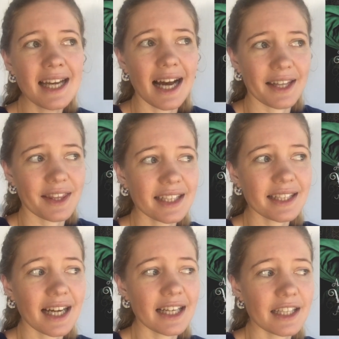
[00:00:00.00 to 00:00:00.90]
I think
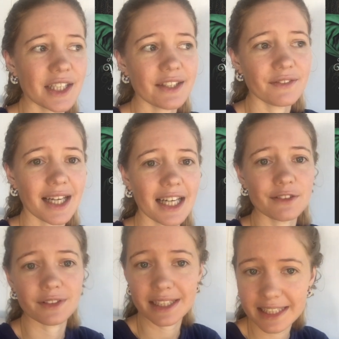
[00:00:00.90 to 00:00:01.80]
I've kind
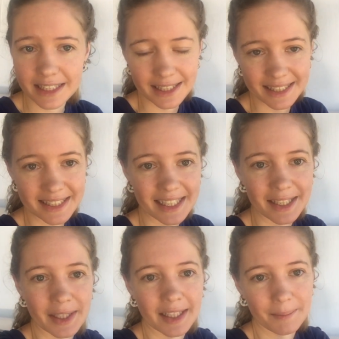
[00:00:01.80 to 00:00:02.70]
of needed this
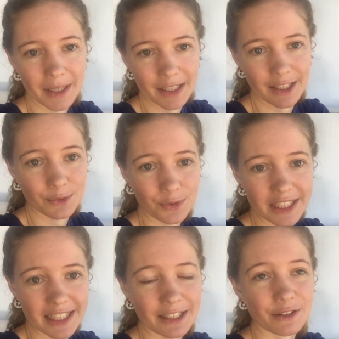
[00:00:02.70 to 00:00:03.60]
in my
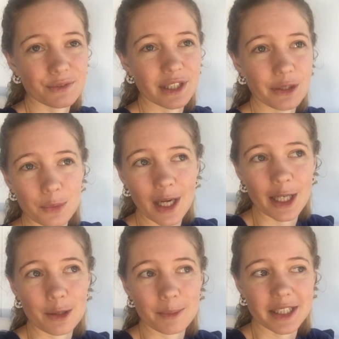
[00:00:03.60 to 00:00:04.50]
reading for a little
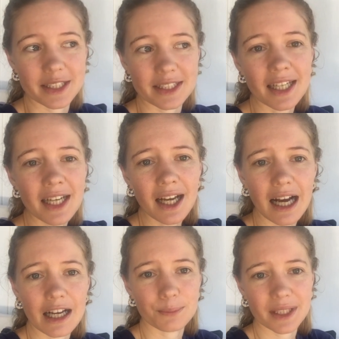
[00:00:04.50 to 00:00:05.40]
while because
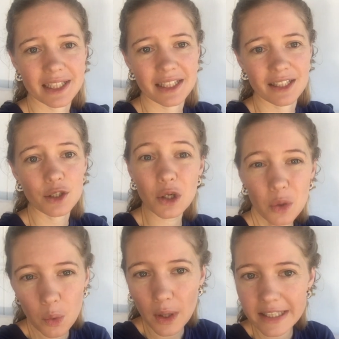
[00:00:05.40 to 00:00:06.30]
I've been in not
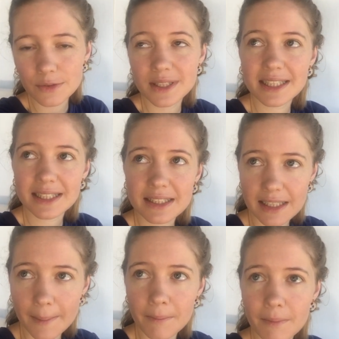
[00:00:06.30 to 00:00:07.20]
quite a reading
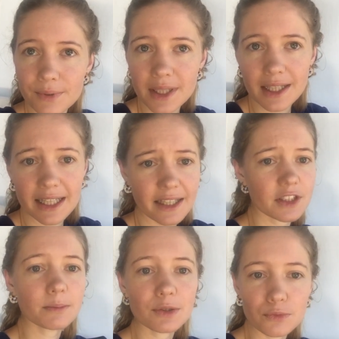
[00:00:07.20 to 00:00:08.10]
slump. Like I've
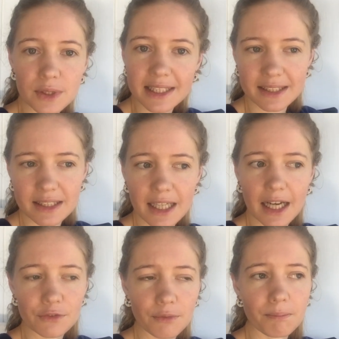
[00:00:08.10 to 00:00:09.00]
still been reading
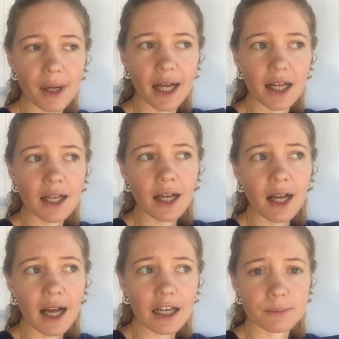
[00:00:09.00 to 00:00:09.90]
stuff, but
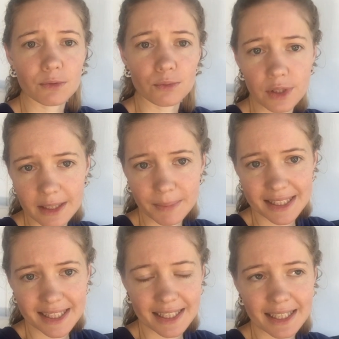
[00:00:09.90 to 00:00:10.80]
I've been really
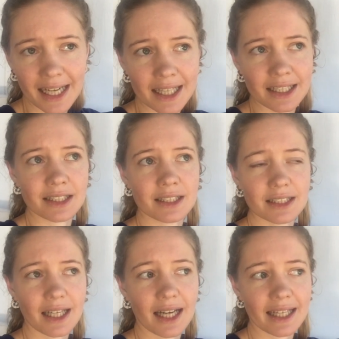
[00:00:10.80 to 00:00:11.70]
busy and
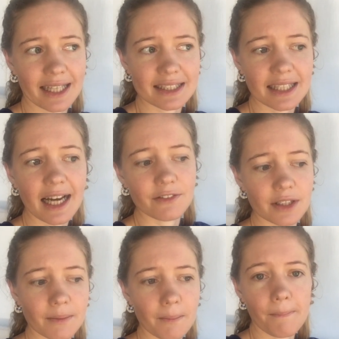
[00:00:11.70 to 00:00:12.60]
I guess I
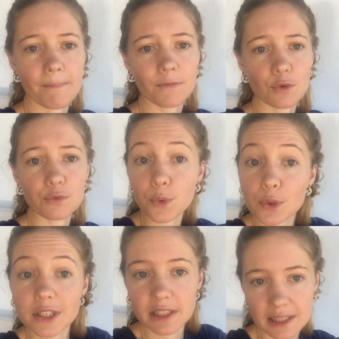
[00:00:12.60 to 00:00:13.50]
haven't mm,
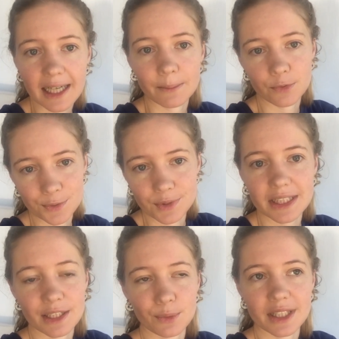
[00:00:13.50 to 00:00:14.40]
forced time for
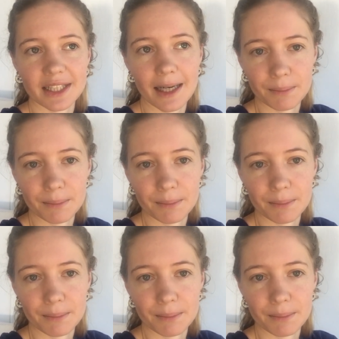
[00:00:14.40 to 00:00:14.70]
reading within that